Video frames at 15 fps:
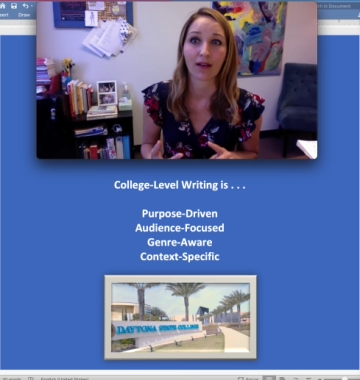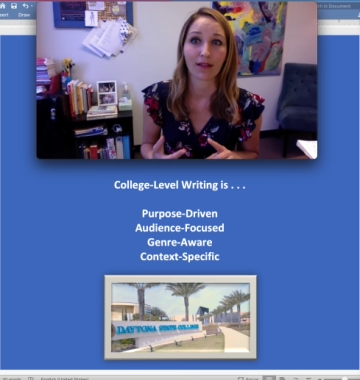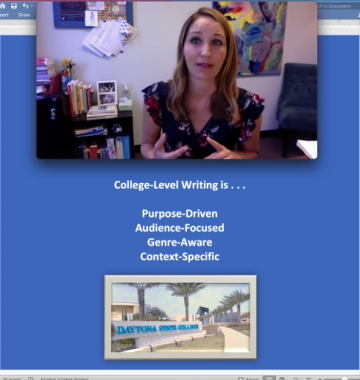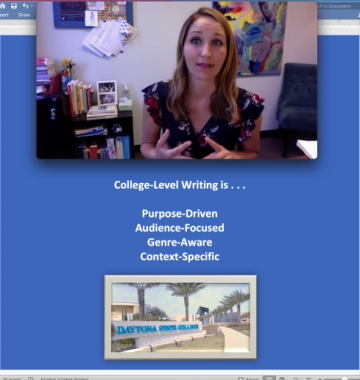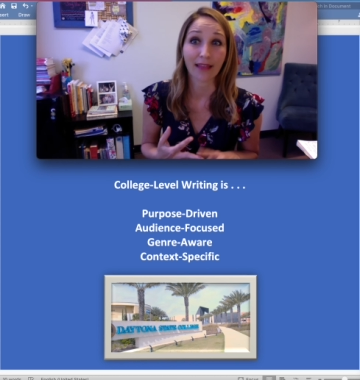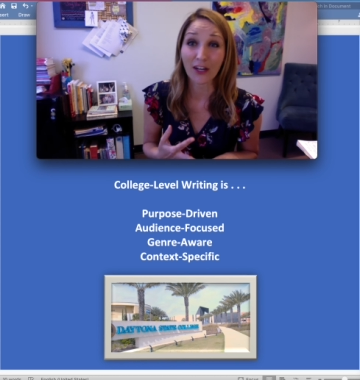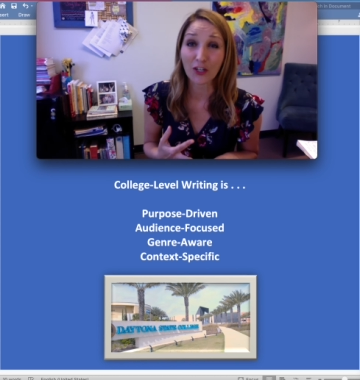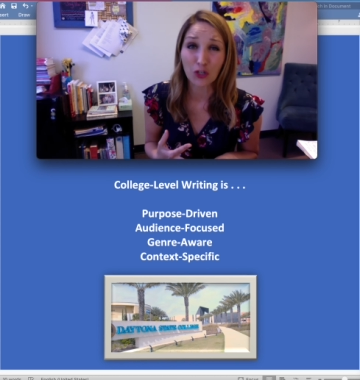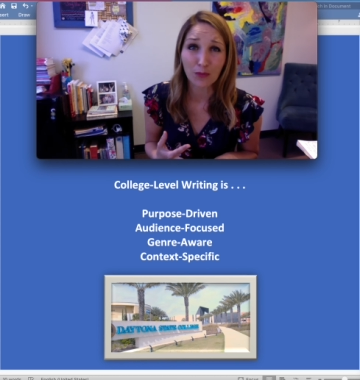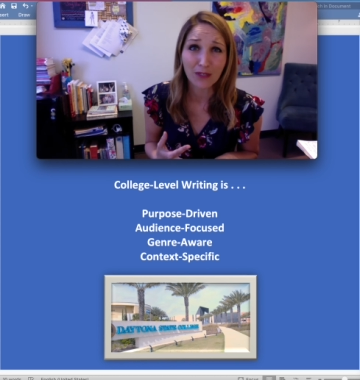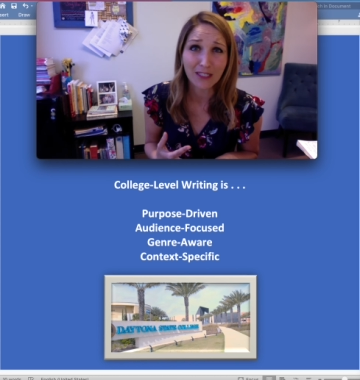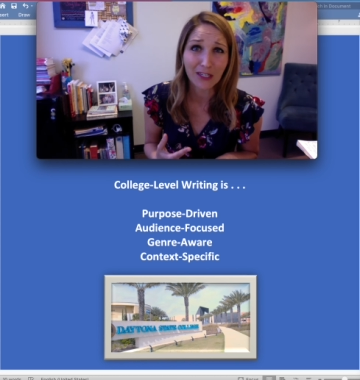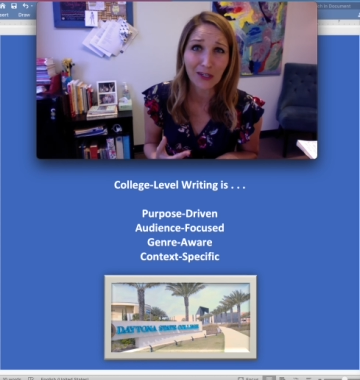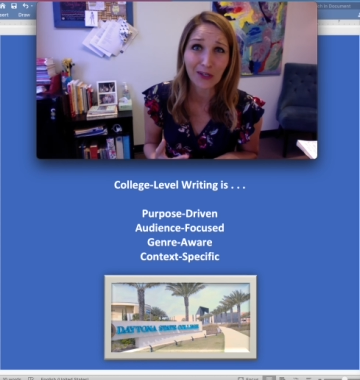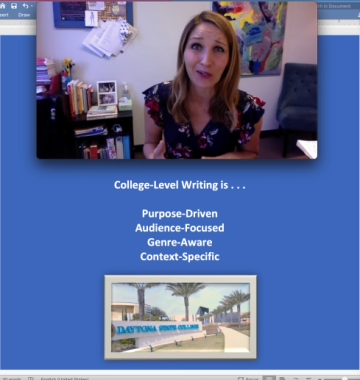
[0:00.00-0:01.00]
lecture
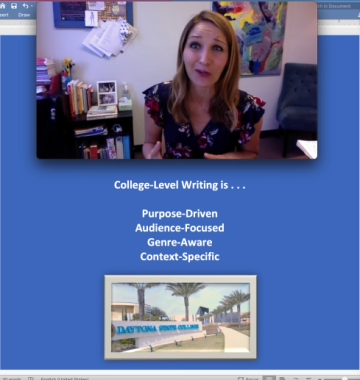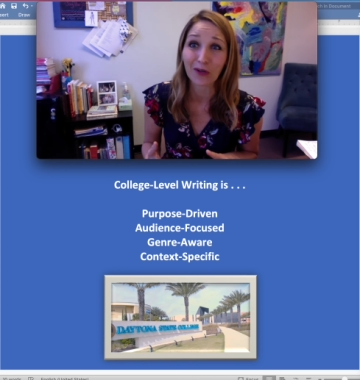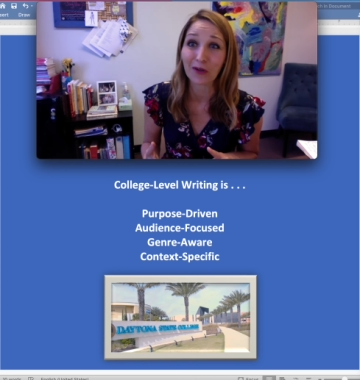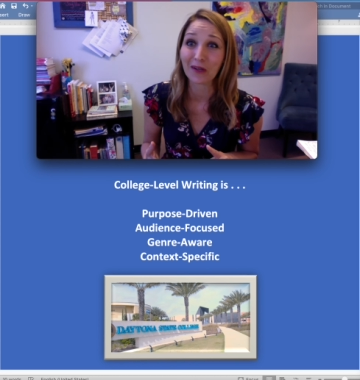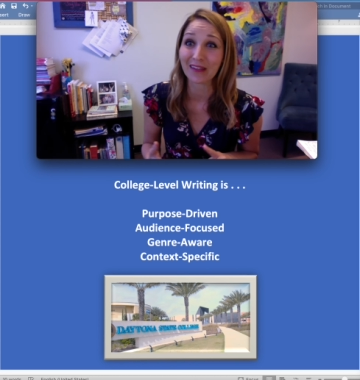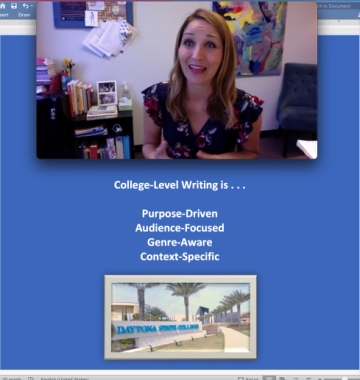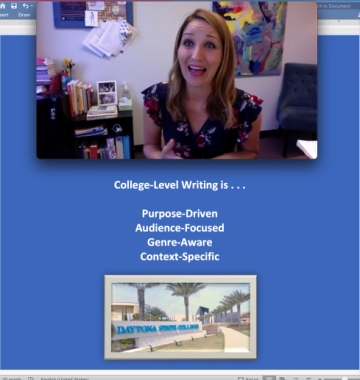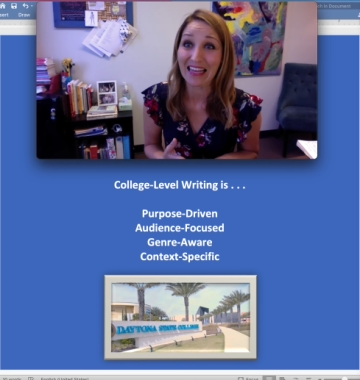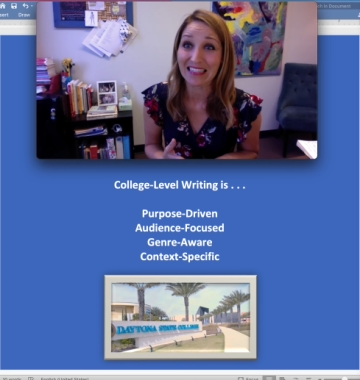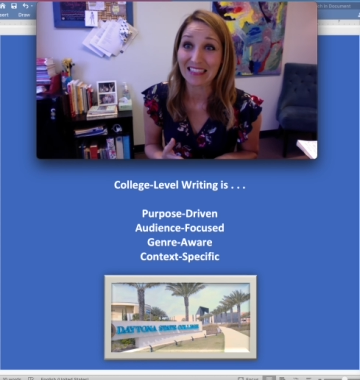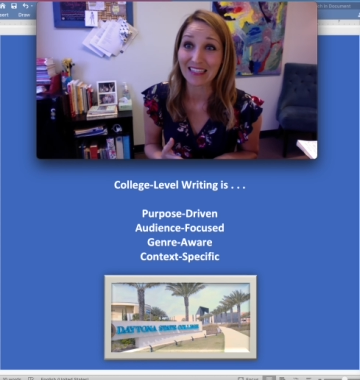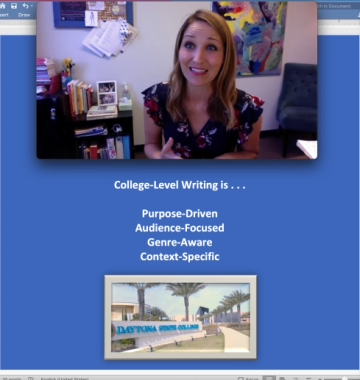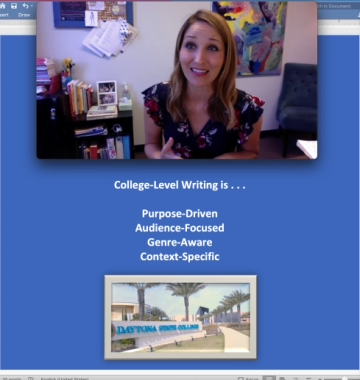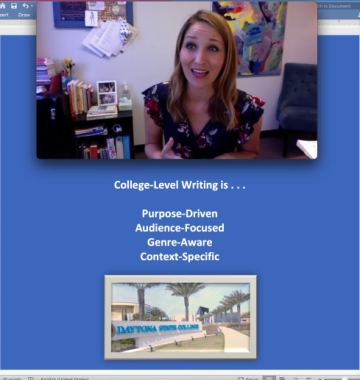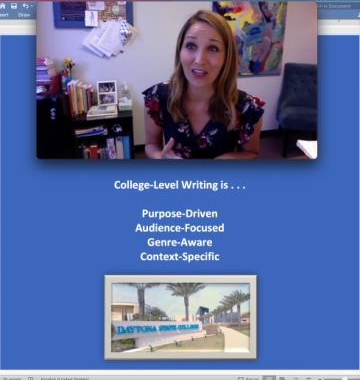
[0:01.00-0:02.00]
material, class
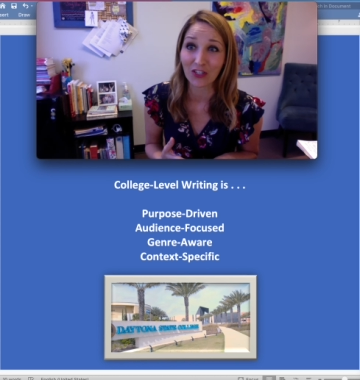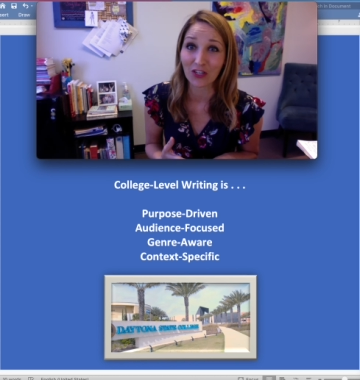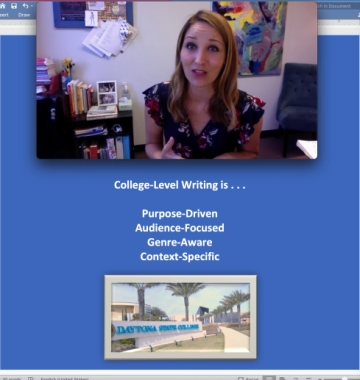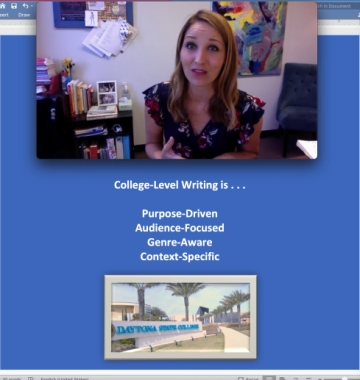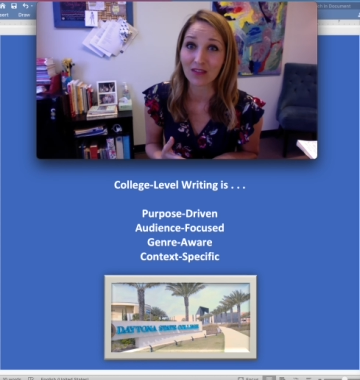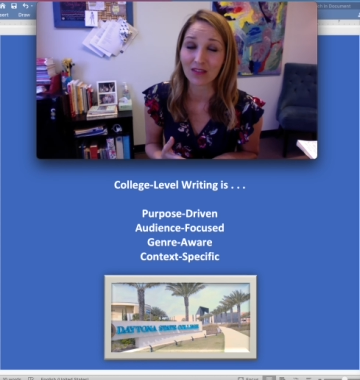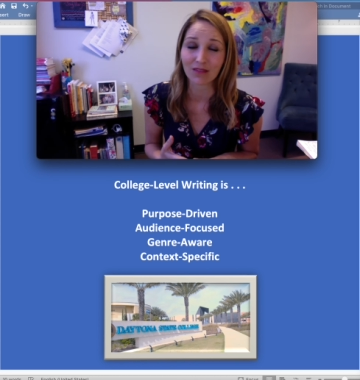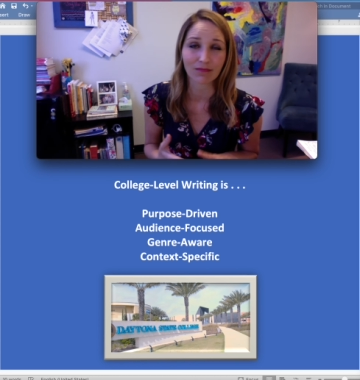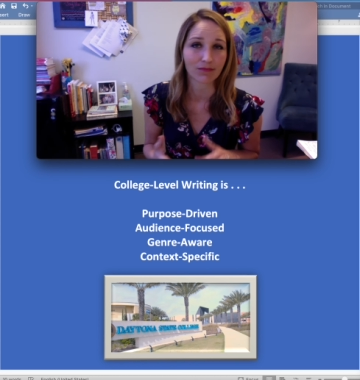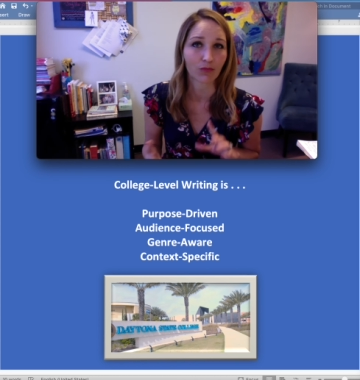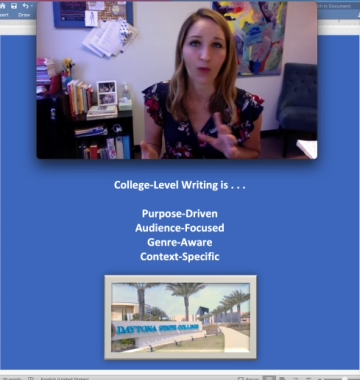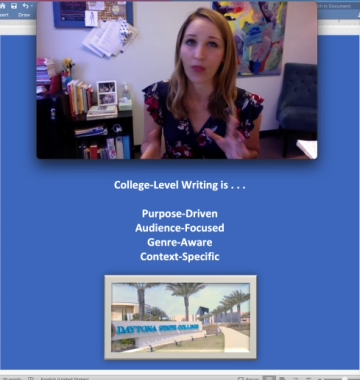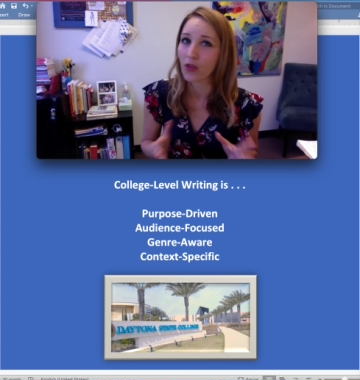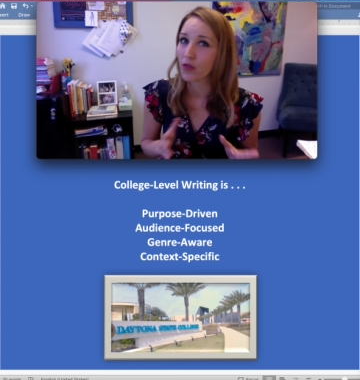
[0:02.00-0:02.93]
discussions, whether